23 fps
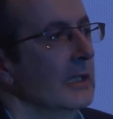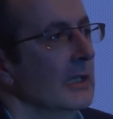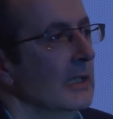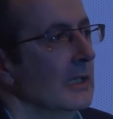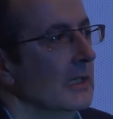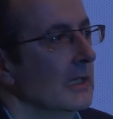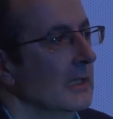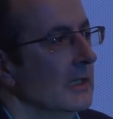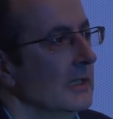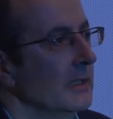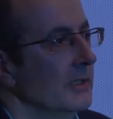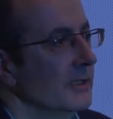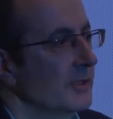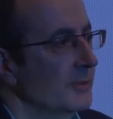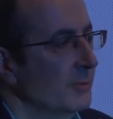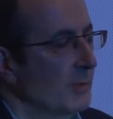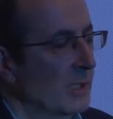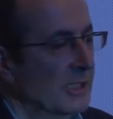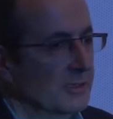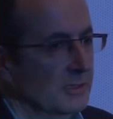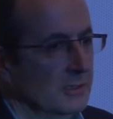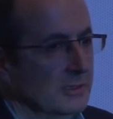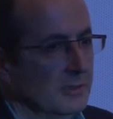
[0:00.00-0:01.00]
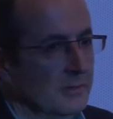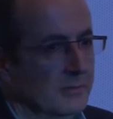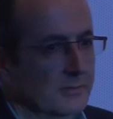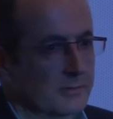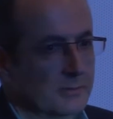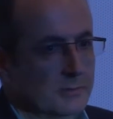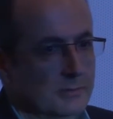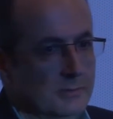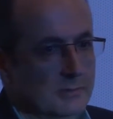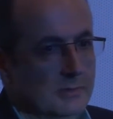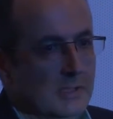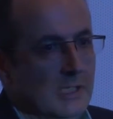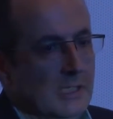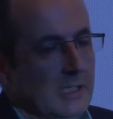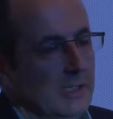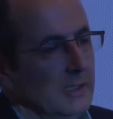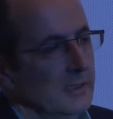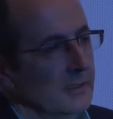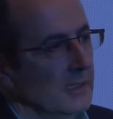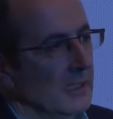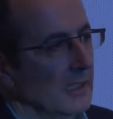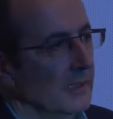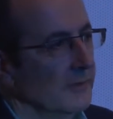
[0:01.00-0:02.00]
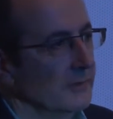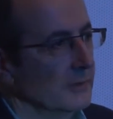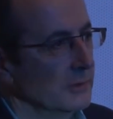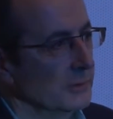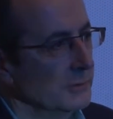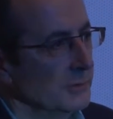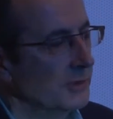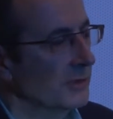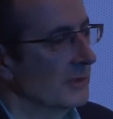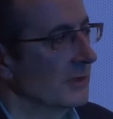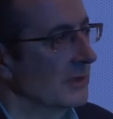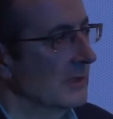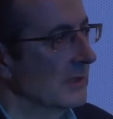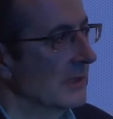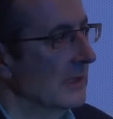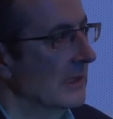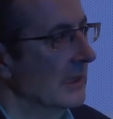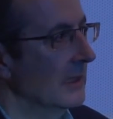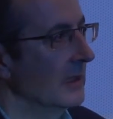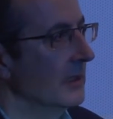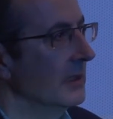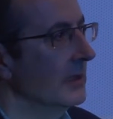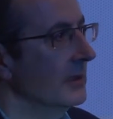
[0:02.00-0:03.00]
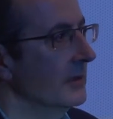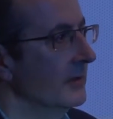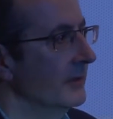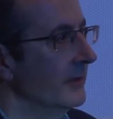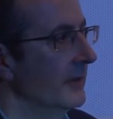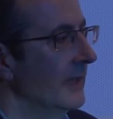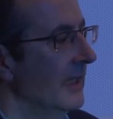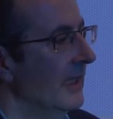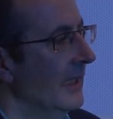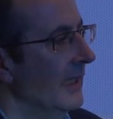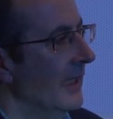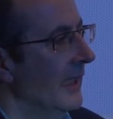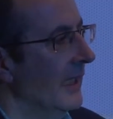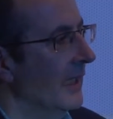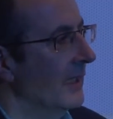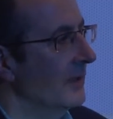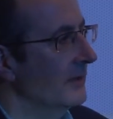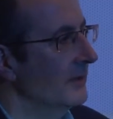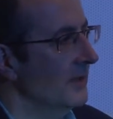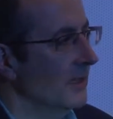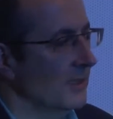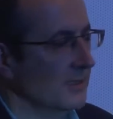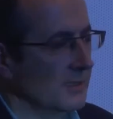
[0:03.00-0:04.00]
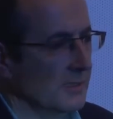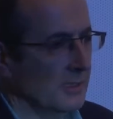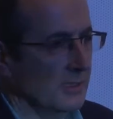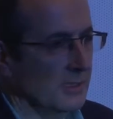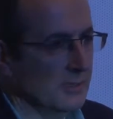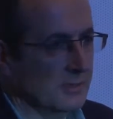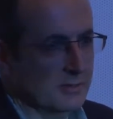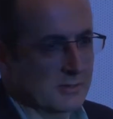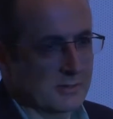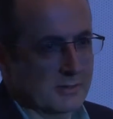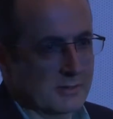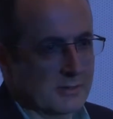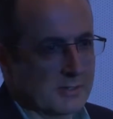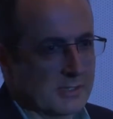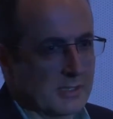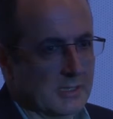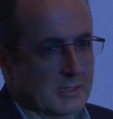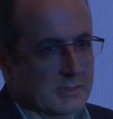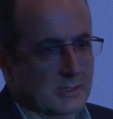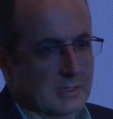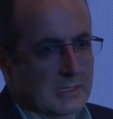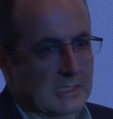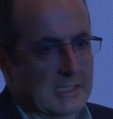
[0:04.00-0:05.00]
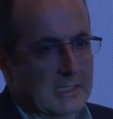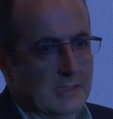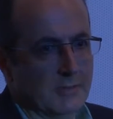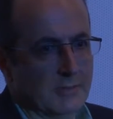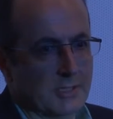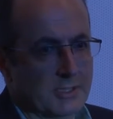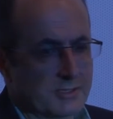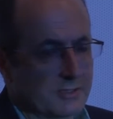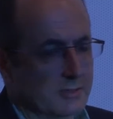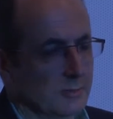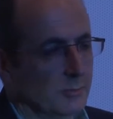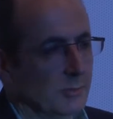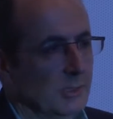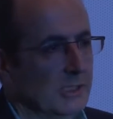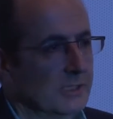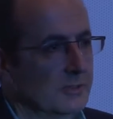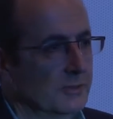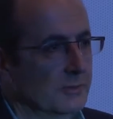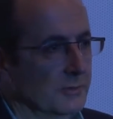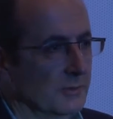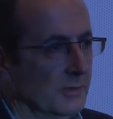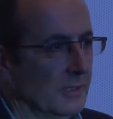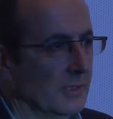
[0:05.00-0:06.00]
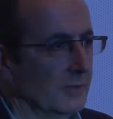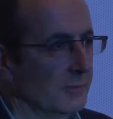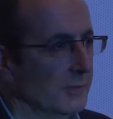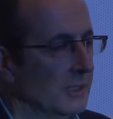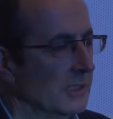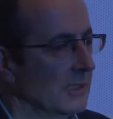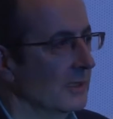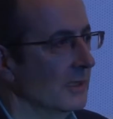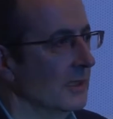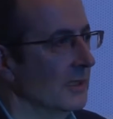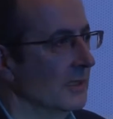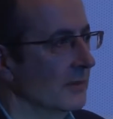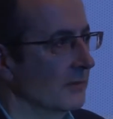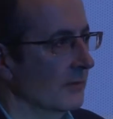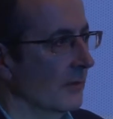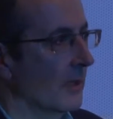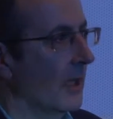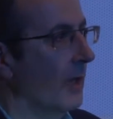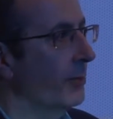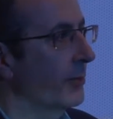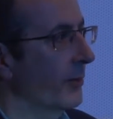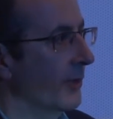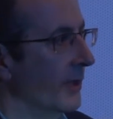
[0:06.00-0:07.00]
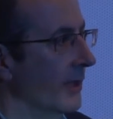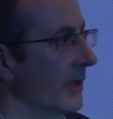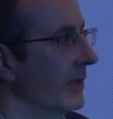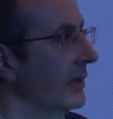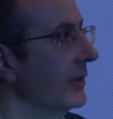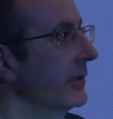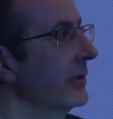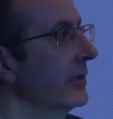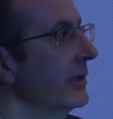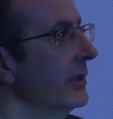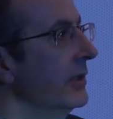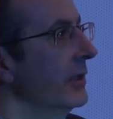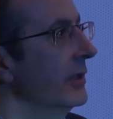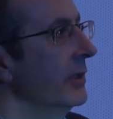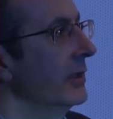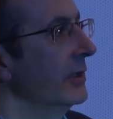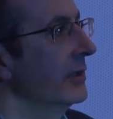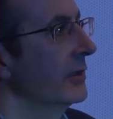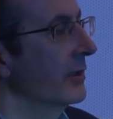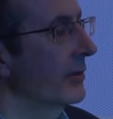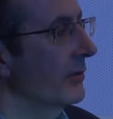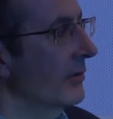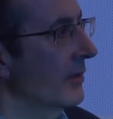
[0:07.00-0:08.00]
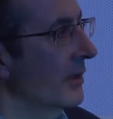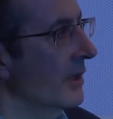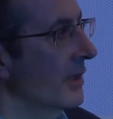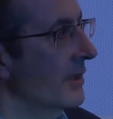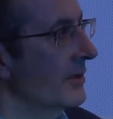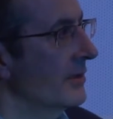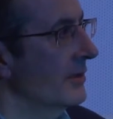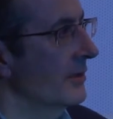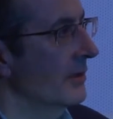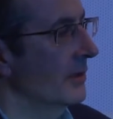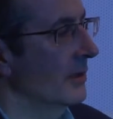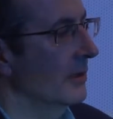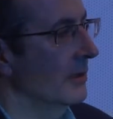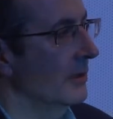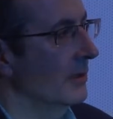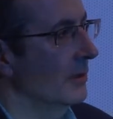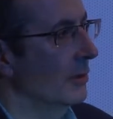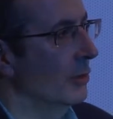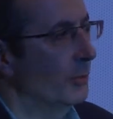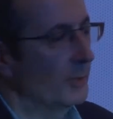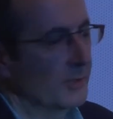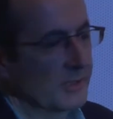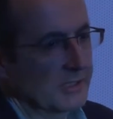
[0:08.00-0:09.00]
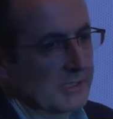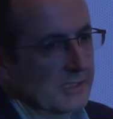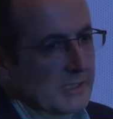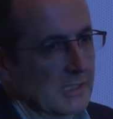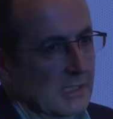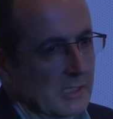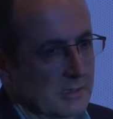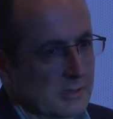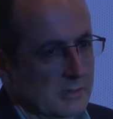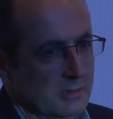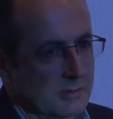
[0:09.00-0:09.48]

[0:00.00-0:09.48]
especially through the evolution of and test cases that allow us to make sure that we can interoperate across OpenStack